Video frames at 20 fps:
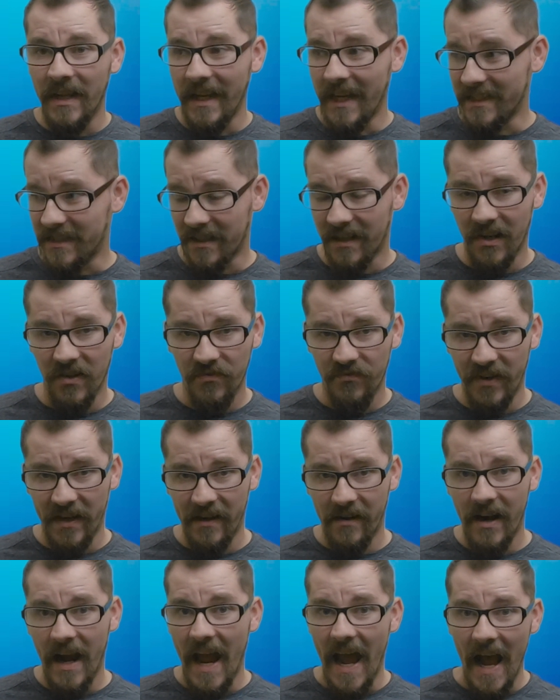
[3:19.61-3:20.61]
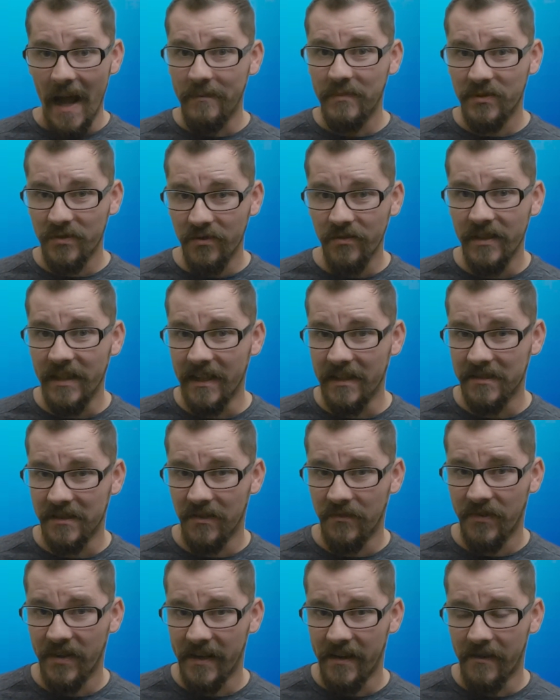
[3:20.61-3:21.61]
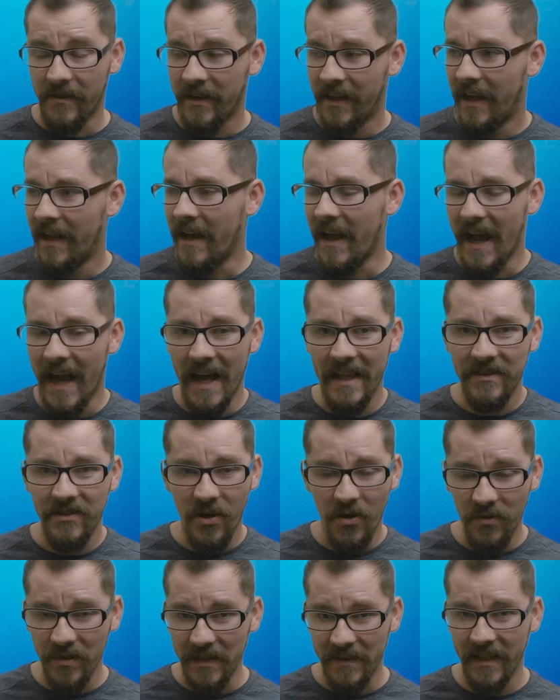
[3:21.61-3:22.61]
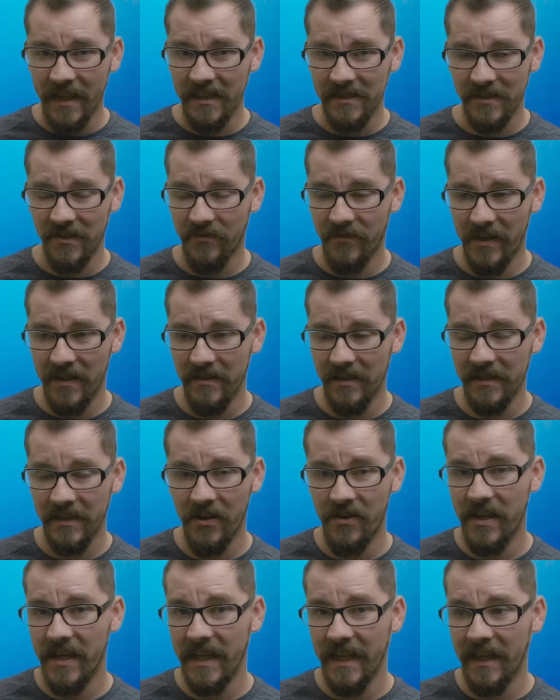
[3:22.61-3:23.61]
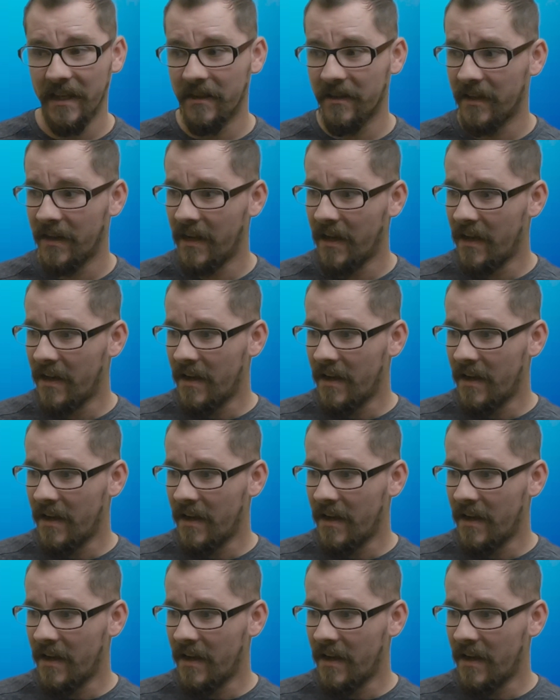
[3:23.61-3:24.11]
Is it unfair? Absolutely it's unfair. I totally think it's unfair that they're getting,